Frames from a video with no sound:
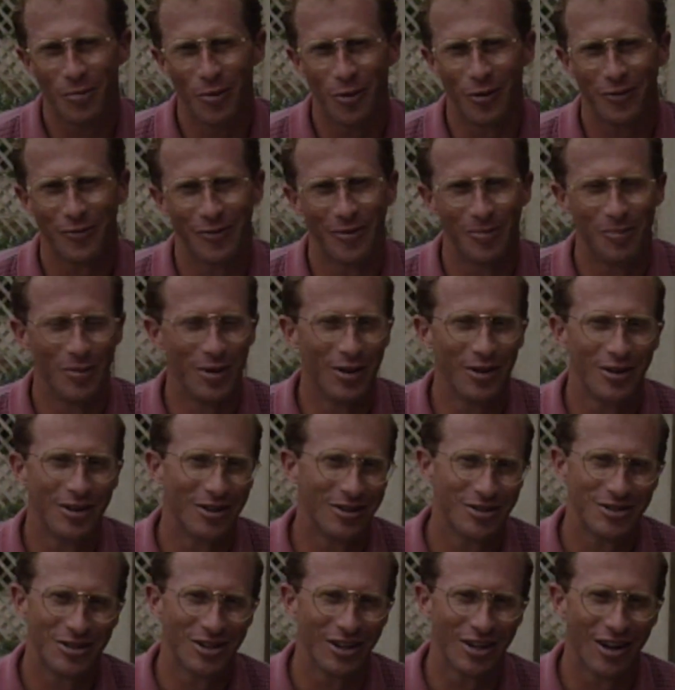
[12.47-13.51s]
more
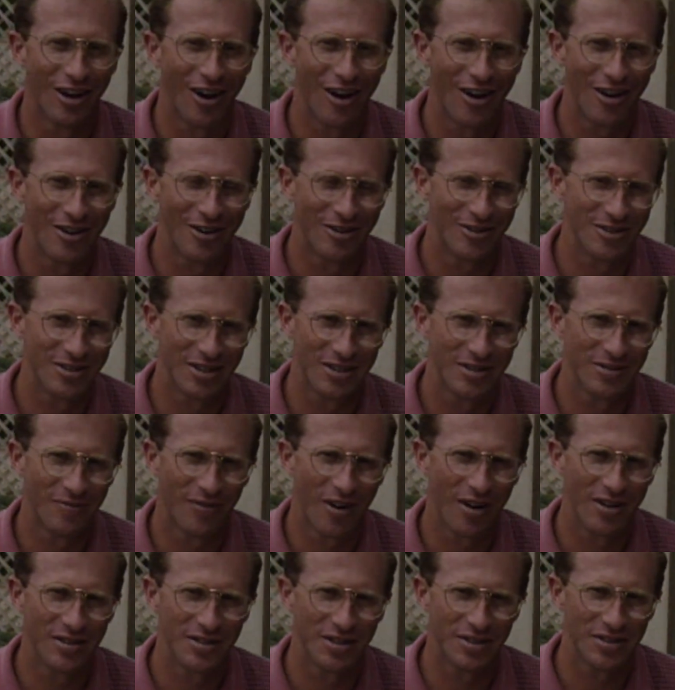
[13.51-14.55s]
familiar to gardeners as
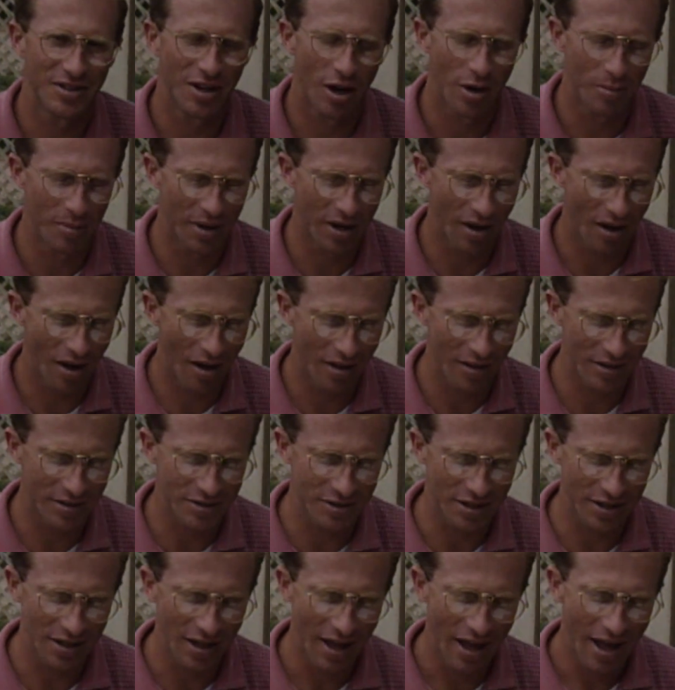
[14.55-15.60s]
far as the
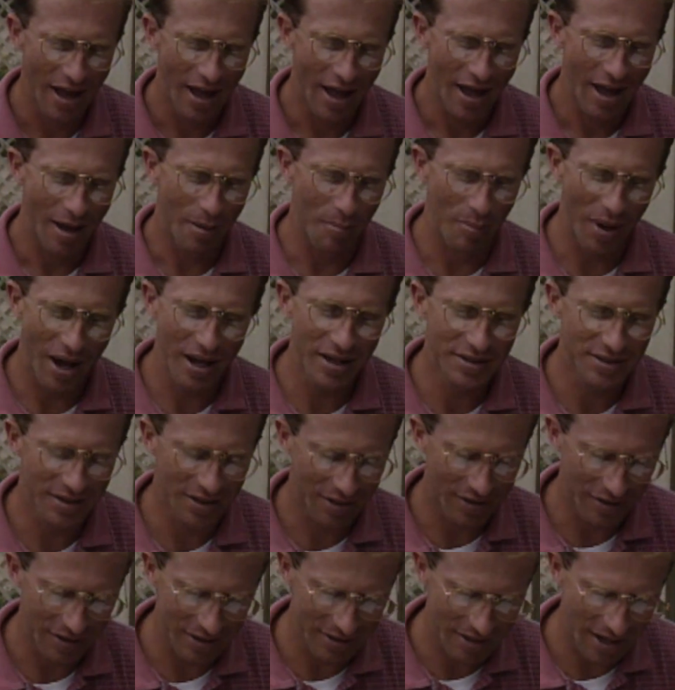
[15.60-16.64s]
terminology. And
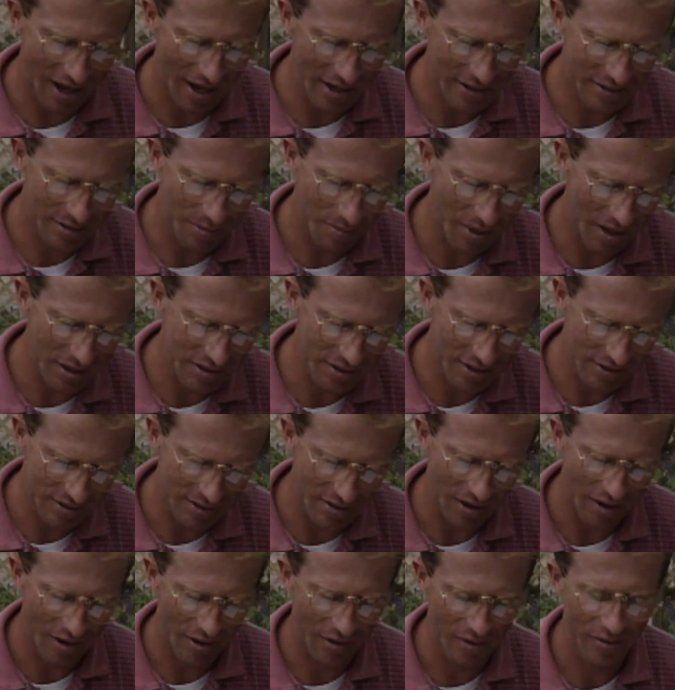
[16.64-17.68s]
basically,
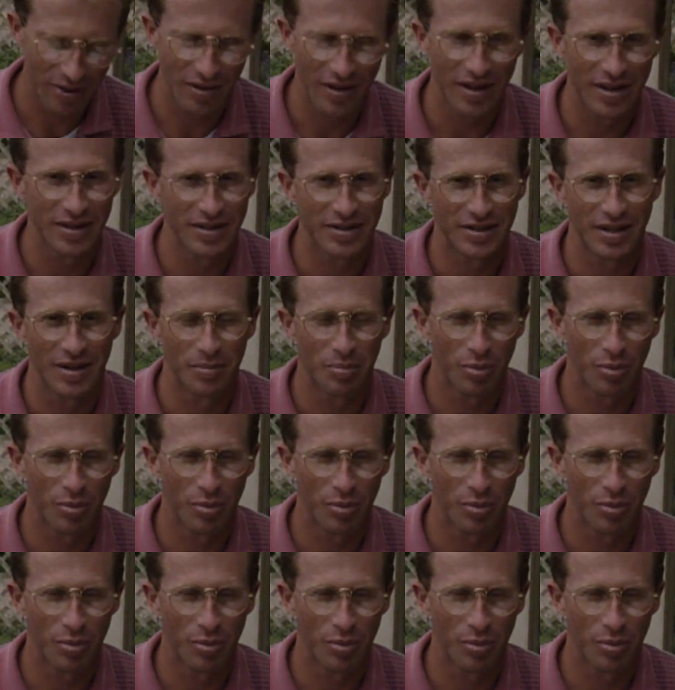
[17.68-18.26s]
diatomaceous earth is a